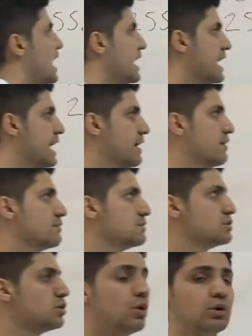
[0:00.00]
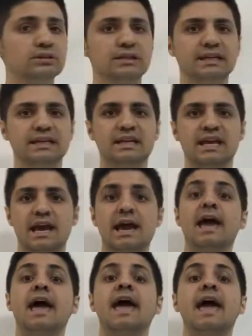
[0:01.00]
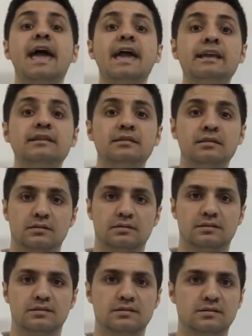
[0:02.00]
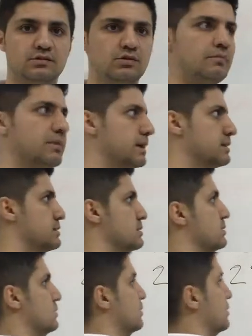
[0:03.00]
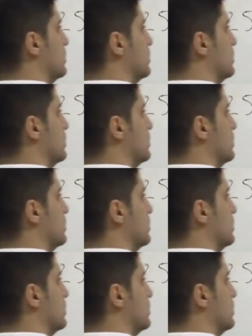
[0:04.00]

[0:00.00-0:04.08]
I have totally 8 0 bits,